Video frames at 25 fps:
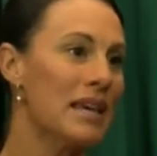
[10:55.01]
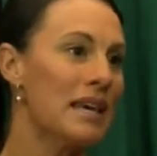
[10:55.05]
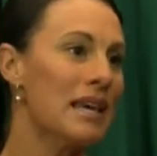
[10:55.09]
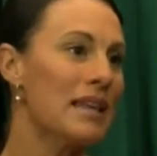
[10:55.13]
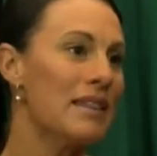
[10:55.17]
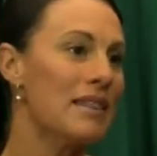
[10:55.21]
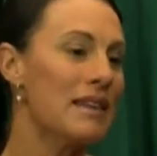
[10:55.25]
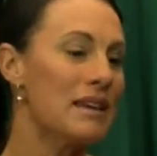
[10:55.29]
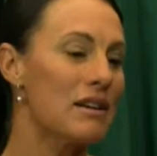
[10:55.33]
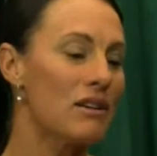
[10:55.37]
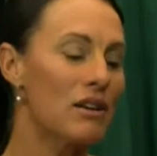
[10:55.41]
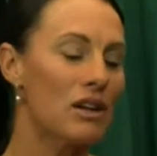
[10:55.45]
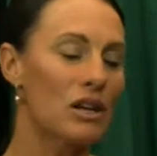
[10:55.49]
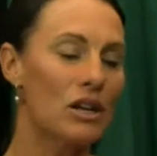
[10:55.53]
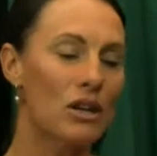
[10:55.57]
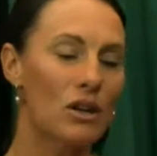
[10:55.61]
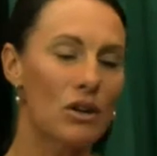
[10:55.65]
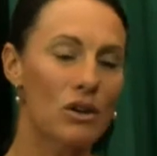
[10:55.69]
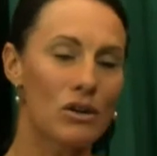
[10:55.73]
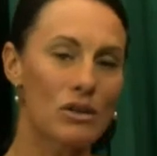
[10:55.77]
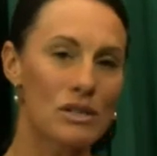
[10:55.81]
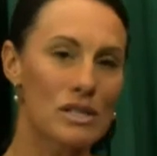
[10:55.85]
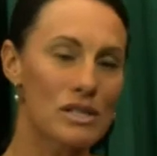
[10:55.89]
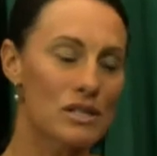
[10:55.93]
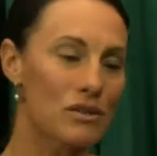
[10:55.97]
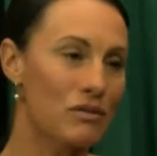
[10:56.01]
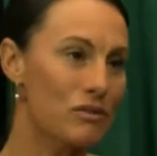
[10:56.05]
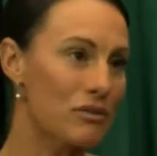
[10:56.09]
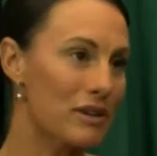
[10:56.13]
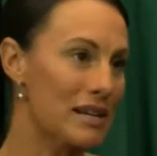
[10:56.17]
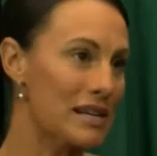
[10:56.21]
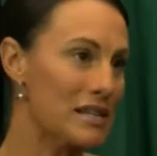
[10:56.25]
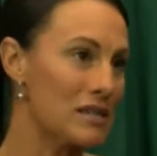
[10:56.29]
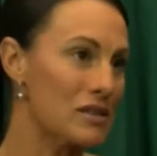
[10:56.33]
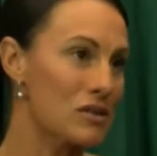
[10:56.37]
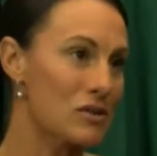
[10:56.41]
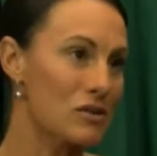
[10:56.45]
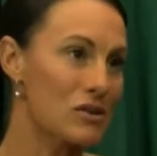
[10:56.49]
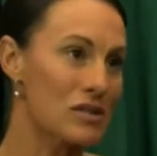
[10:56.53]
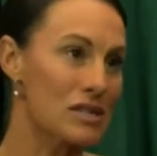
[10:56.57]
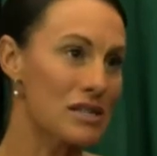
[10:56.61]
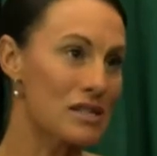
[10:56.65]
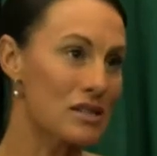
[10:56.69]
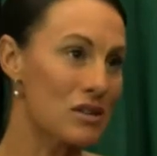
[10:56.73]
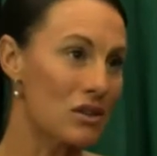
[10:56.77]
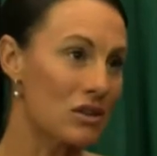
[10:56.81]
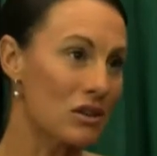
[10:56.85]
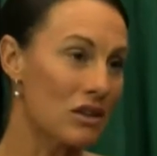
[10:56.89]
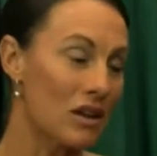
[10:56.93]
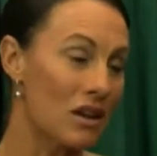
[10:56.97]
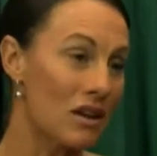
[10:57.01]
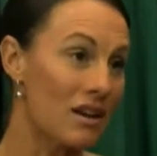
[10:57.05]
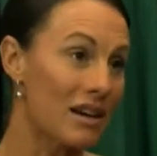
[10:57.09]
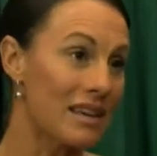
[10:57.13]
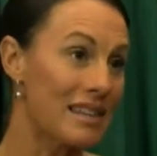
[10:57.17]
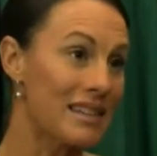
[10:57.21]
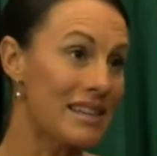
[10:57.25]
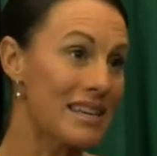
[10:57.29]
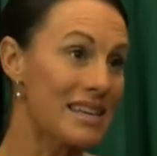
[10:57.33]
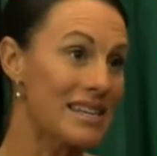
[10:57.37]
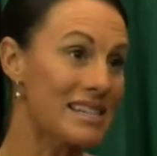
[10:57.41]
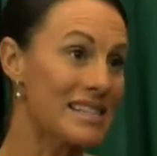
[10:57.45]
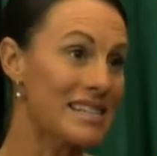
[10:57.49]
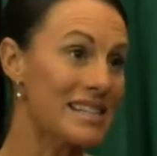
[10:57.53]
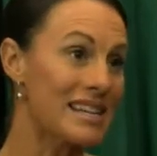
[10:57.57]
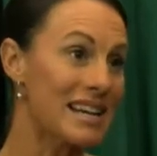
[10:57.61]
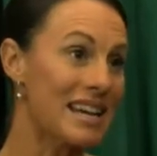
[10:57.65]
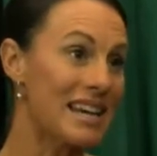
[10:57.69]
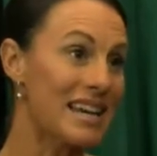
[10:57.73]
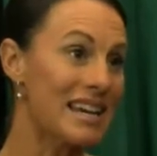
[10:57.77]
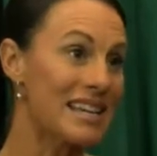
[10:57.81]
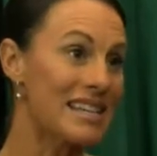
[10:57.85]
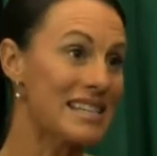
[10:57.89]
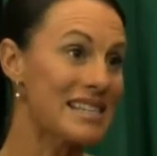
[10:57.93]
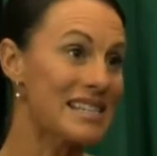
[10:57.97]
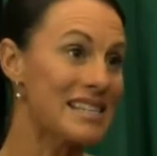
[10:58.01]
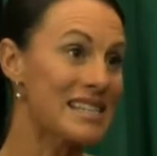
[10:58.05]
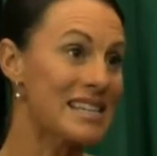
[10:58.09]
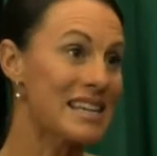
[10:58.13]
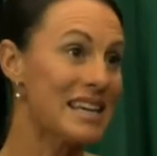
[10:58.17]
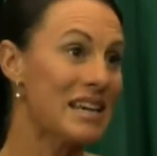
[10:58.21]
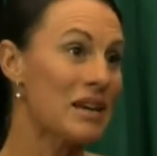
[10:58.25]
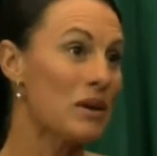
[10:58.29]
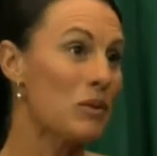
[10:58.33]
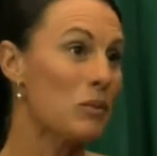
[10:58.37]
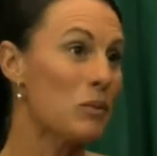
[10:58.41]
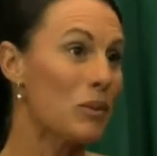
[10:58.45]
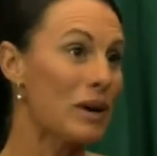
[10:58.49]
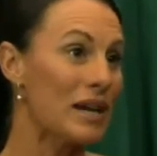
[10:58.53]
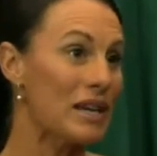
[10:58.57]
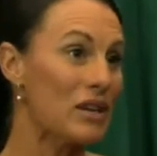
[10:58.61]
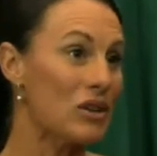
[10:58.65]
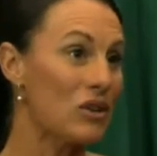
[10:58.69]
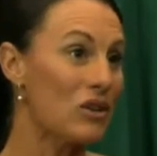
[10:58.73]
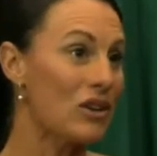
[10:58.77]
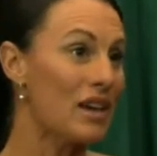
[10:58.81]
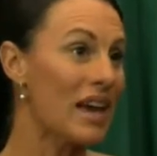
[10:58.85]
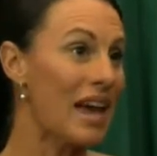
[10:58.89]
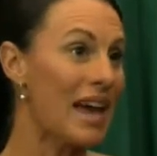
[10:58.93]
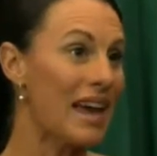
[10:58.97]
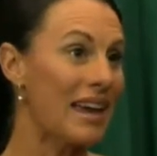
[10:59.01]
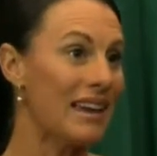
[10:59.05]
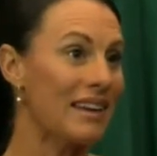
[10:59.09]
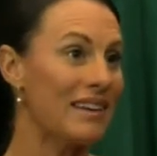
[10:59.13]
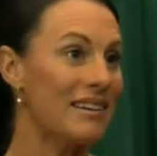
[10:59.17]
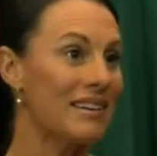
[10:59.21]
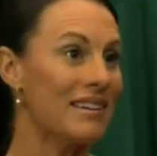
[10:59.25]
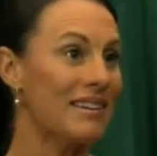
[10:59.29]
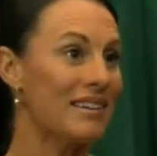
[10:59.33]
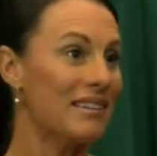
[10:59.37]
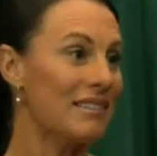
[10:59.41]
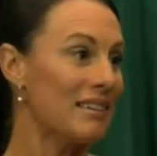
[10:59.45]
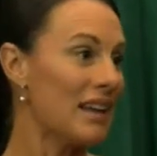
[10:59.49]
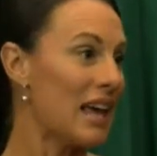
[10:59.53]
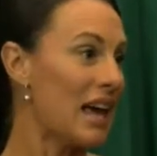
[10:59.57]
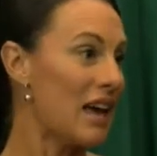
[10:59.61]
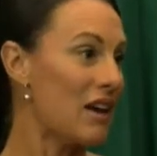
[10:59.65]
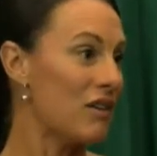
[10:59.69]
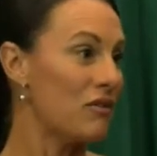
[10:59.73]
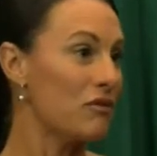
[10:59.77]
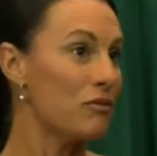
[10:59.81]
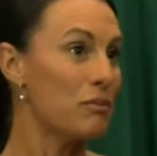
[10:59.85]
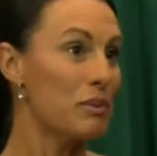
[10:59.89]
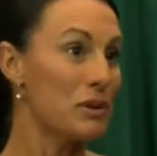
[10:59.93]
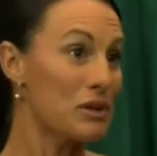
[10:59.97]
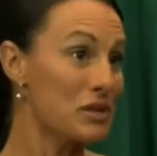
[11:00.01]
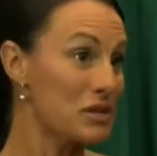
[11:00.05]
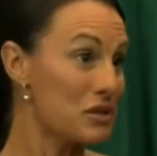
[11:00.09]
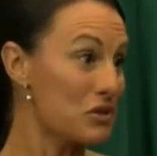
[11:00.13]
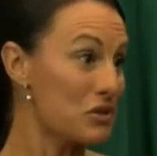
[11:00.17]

There are lots of resources online these days where you can have personal